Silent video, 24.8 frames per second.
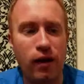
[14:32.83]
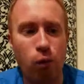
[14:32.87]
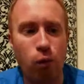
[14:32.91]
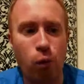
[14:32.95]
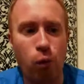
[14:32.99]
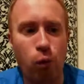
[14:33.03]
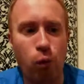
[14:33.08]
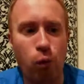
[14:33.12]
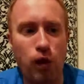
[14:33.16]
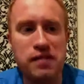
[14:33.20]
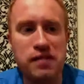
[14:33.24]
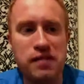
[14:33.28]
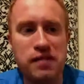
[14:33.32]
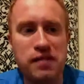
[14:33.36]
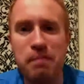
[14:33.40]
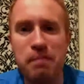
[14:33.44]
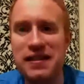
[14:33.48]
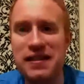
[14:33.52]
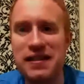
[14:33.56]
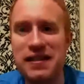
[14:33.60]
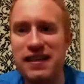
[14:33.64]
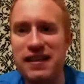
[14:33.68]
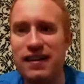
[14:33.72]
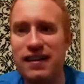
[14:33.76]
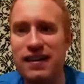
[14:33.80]
What is
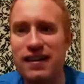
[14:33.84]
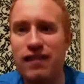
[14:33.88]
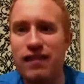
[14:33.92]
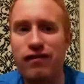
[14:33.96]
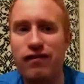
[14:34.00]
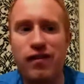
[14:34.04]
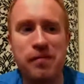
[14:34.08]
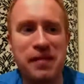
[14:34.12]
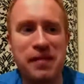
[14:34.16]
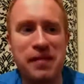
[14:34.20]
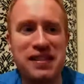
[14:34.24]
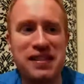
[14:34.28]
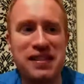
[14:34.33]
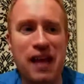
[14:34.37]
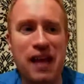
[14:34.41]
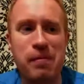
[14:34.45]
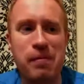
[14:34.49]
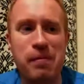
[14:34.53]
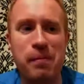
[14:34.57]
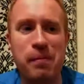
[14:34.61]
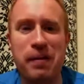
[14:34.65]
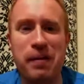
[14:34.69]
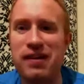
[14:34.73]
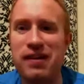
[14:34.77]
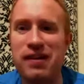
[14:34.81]
missing from this type
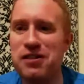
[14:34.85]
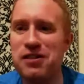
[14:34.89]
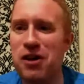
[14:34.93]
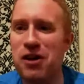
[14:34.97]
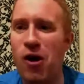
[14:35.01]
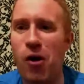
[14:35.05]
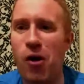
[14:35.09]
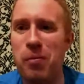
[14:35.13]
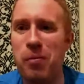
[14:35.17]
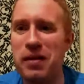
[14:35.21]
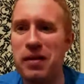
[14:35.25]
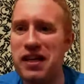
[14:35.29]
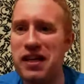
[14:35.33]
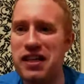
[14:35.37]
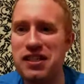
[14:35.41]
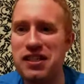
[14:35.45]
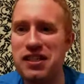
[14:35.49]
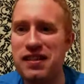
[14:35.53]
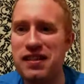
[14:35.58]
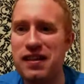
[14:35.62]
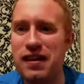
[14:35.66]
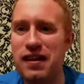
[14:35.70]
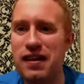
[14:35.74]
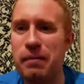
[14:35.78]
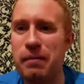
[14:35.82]
of beer is the carbonation,
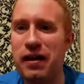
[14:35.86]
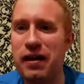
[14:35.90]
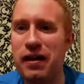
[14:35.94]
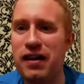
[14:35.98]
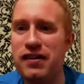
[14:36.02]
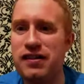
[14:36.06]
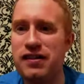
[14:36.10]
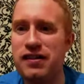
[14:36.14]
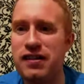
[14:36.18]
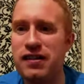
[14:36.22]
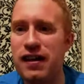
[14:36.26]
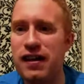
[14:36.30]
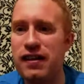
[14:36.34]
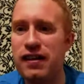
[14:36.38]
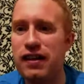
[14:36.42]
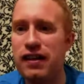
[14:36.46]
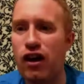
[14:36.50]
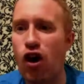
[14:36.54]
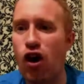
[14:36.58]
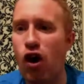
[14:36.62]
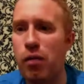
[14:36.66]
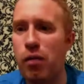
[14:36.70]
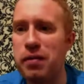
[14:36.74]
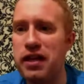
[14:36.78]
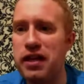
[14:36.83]
because the
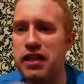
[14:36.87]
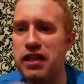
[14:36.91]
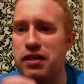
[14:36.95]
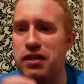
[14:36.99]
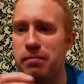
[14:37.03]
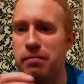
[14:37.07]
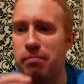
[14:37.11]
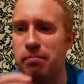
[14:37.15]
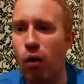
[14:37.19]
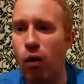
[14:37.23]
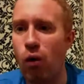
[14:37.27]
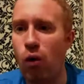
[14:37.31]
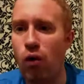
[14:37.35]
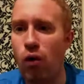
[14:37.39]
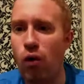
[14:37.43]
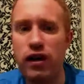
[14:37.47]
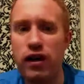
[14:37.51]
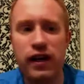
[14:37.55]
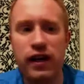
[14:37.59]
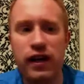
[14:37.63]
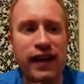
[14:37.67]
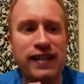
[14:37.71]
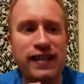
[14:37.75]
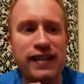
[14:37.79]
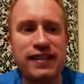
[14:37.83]
carbonation poured,
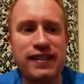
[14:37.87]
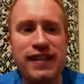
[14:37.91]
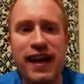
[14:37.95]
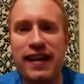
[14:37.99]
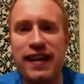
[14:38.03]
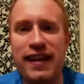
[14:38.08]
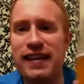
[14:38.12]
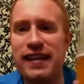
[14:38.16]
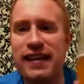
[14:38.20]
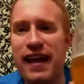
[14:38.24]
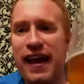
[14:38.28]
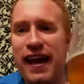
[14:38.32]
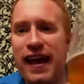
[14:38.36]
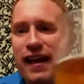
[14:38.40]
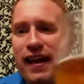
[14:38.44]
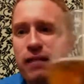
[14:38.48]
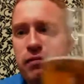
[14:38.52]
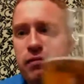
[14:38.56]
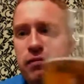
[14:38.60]
it stayed in the head.